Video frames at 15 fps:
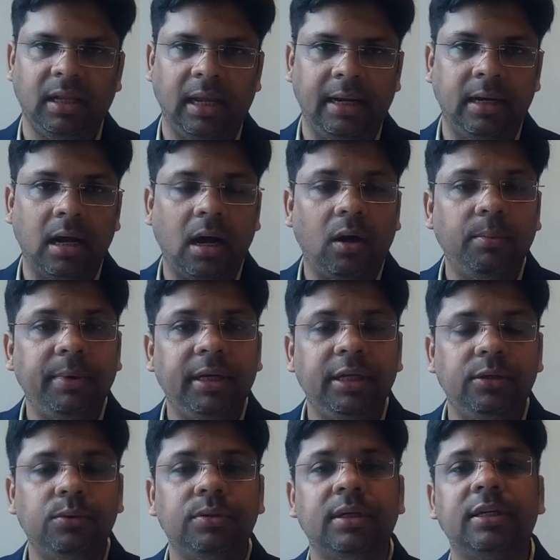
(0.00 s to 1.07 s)
and how many
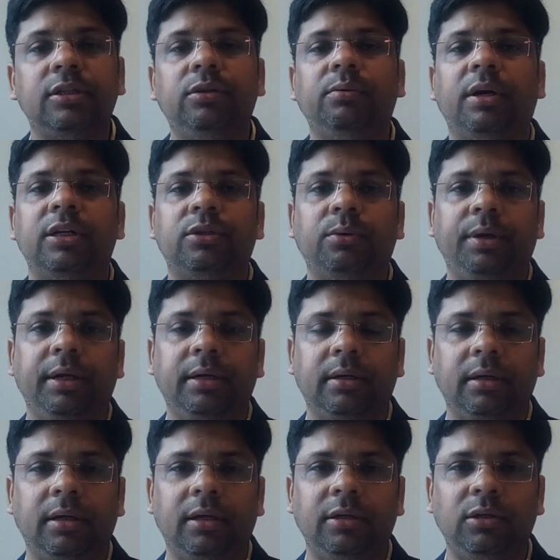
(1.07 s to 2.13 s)
users you are showing
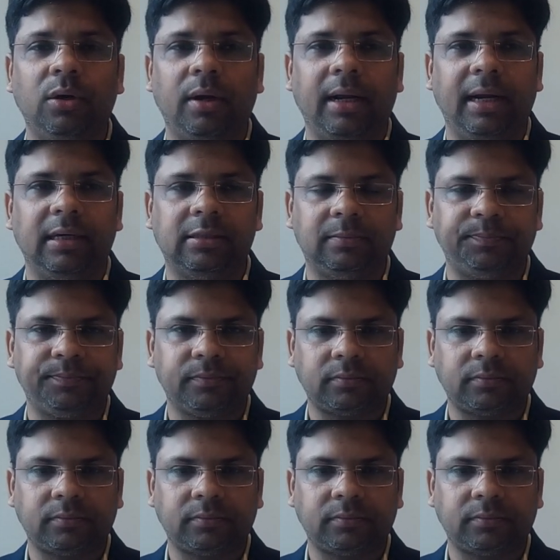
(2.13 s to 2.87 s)
your ads,